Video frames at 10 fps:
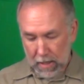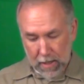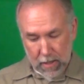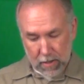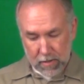
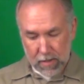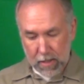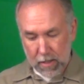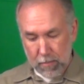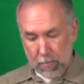And I'll
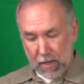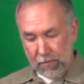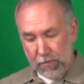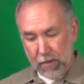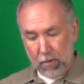tell you, my
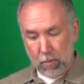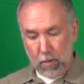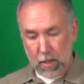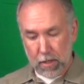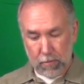favorite
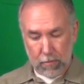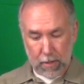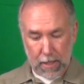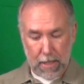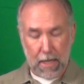one
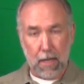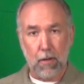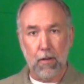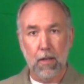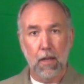right
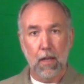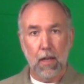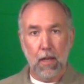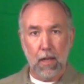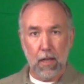now
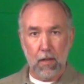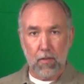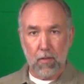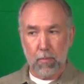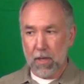
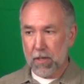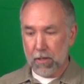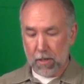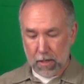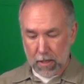is the Predator
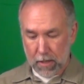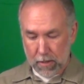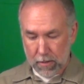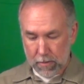Guard.